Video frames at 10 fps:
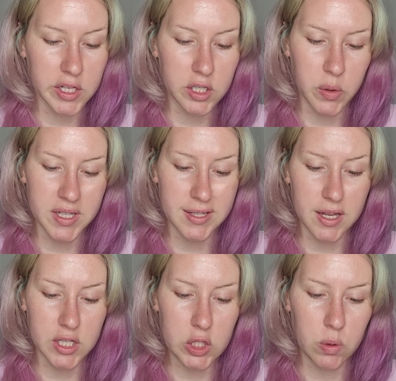so it
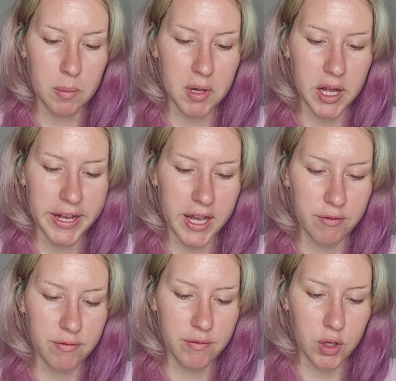says to apply a
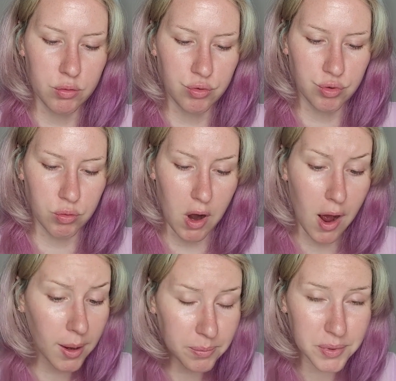few
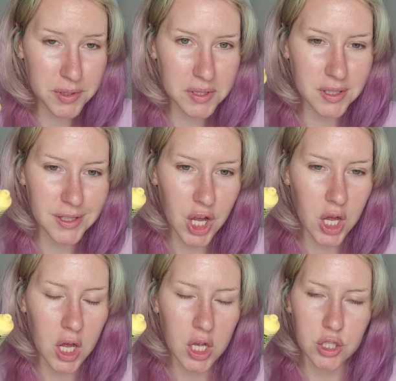drops
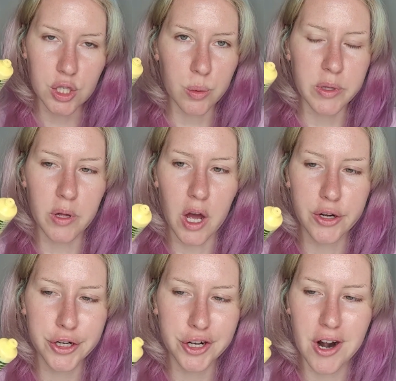to
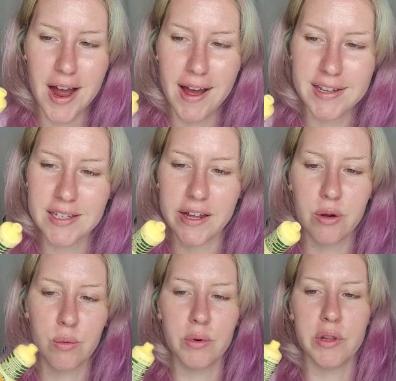under your eyes. I
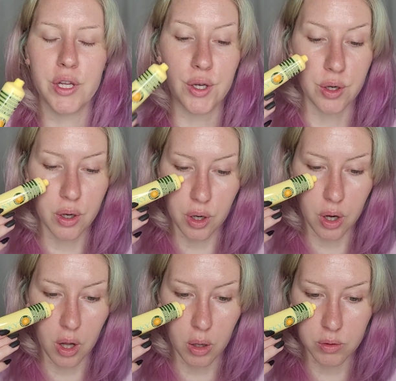don't really
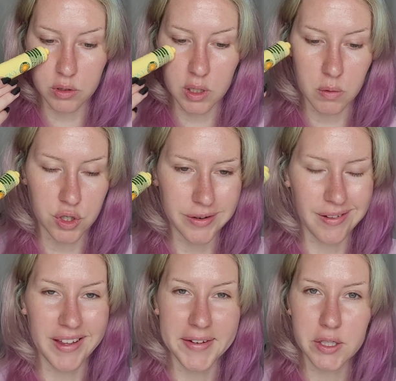know. Do they want you to
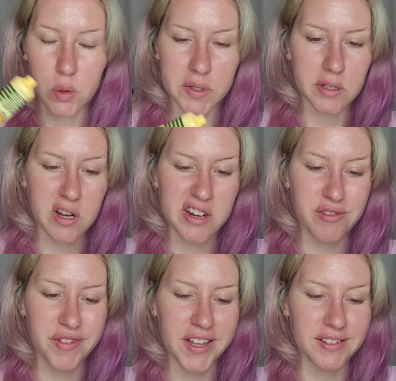like squeeze it on your
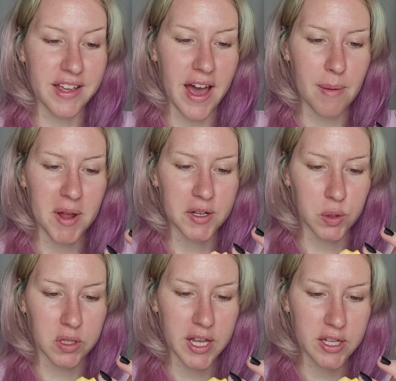face? Yeah, I'm not
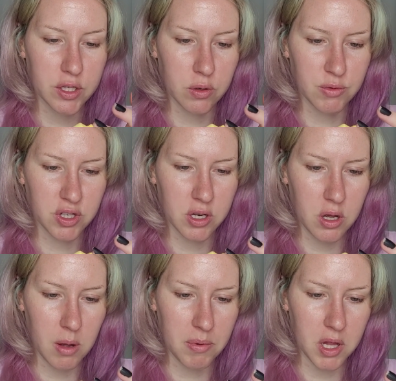doing that. So I'm just gonna
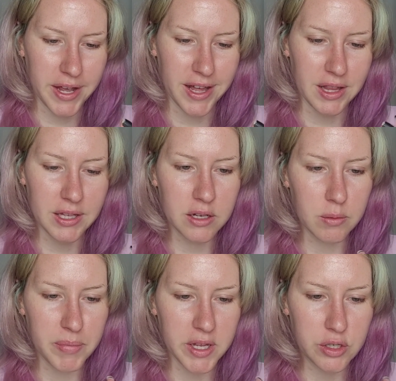apply a little
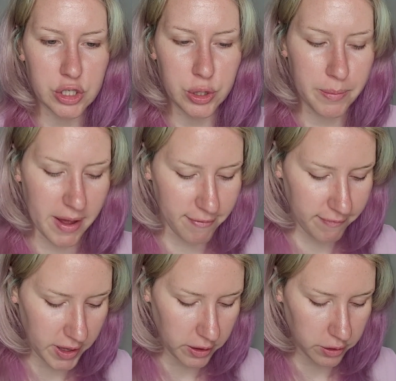bit to my
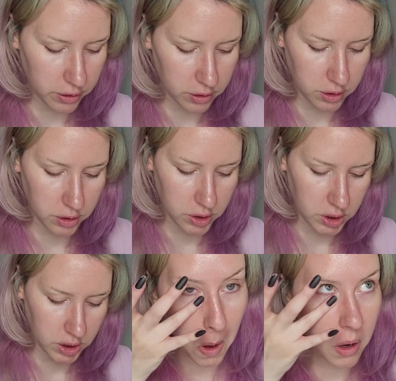
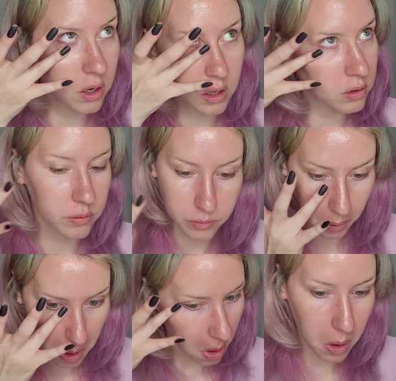fingers and then
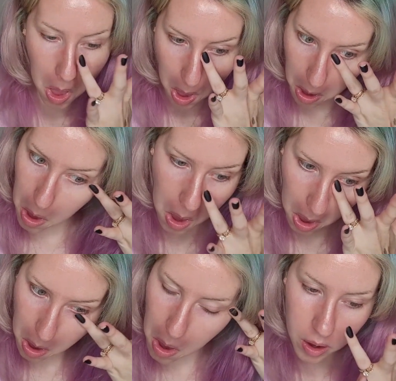evenly disperse
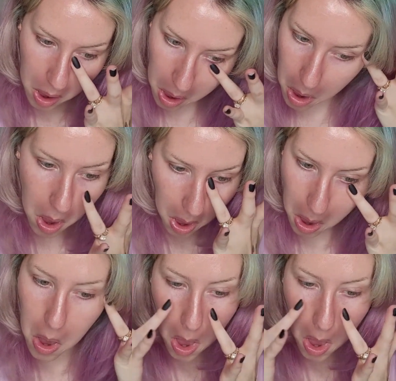it under both of my